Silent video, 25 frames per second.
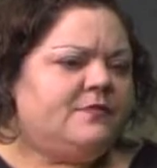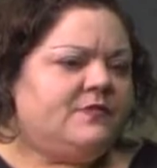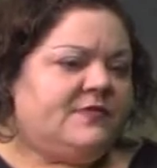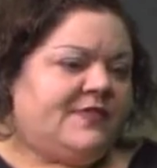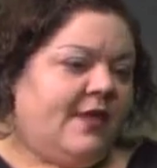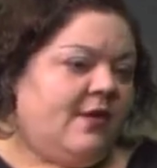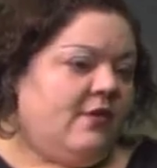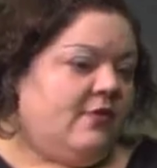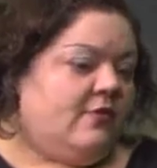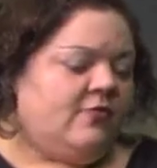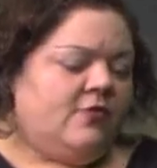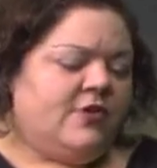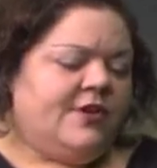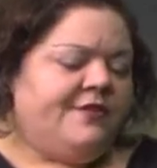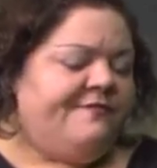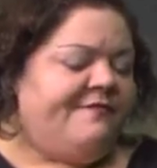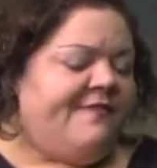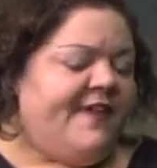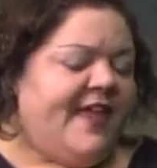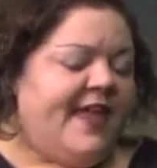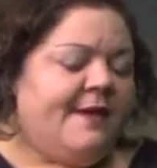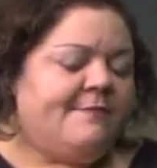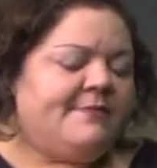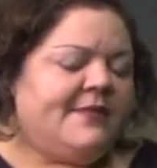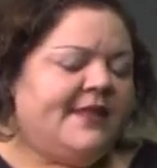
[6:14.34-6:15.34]
they're a good
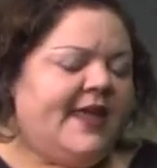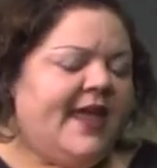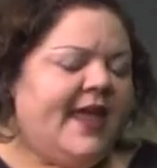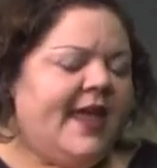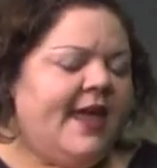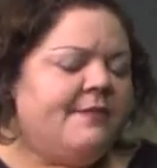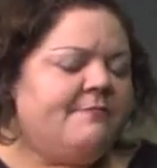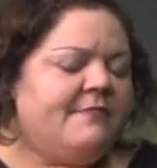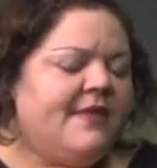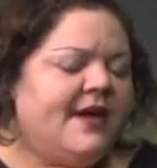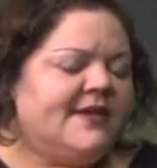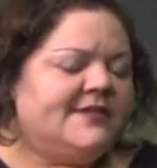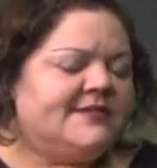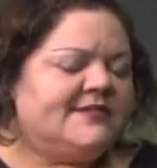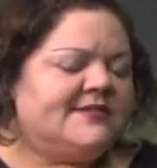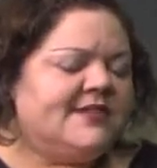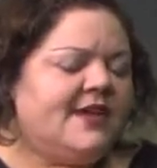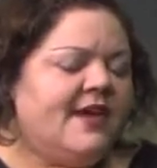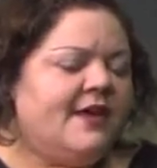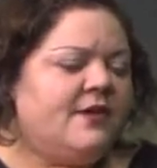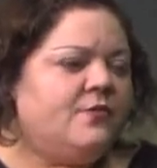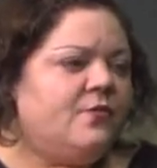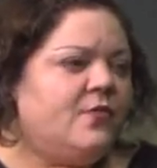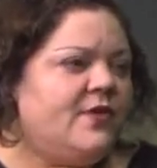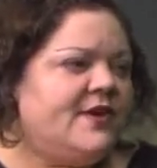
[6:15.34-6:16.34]
family, and my
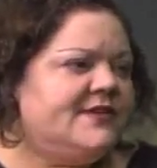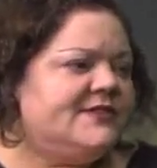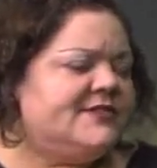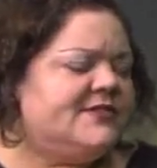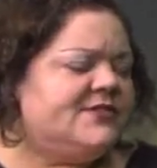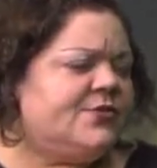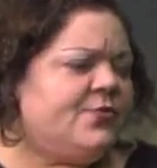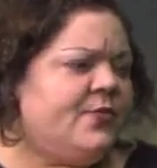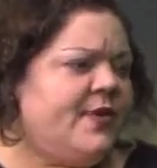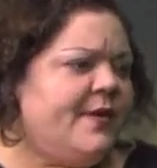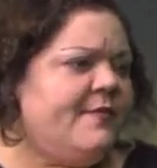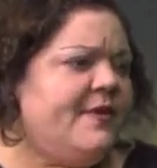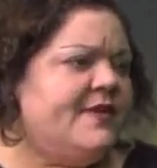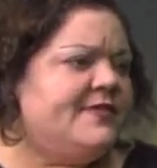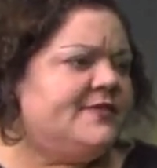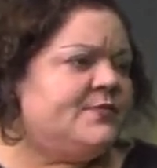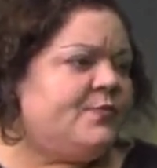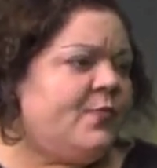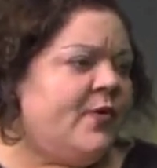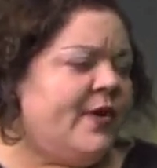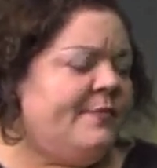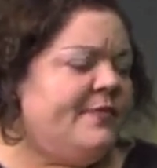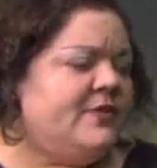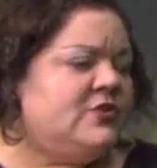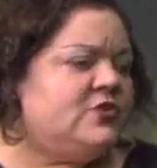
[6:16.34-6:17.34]
son was 3 months
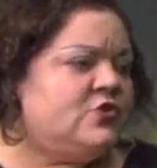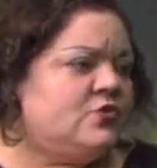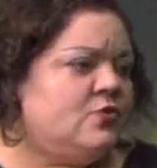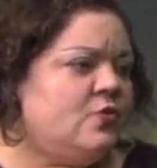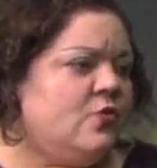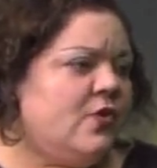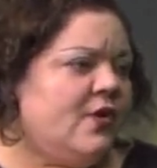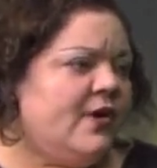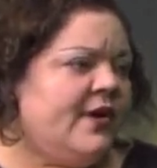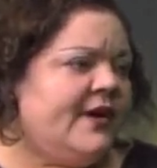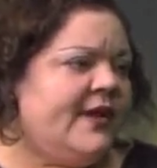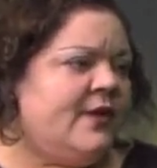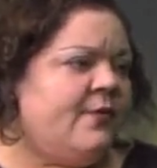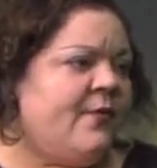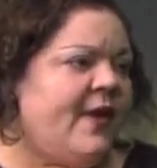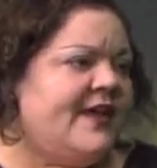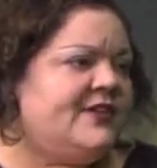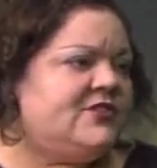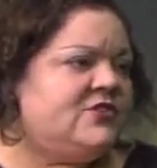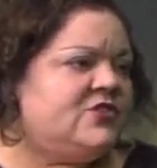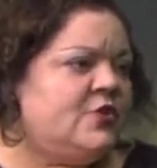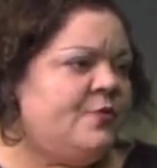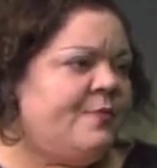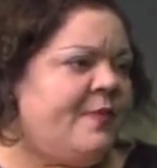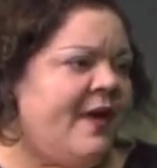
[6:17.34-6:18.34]
premature. He
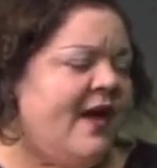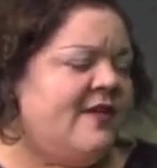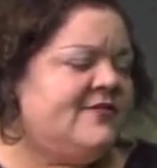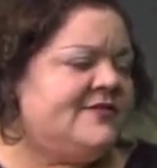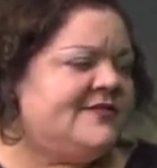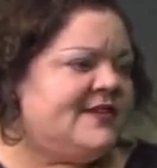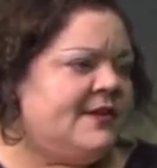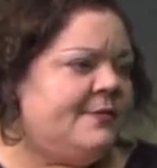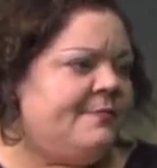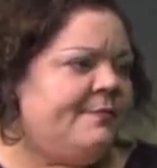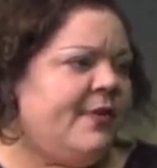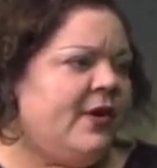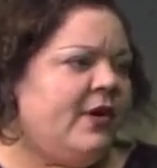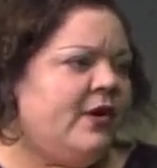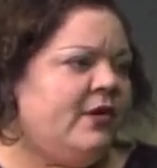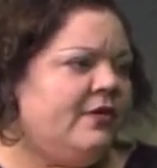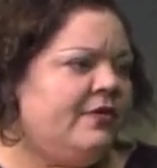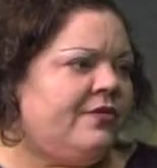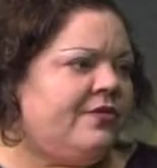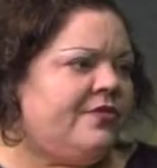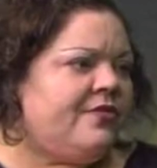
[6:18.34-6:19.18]
weighed 2 pounds at birth.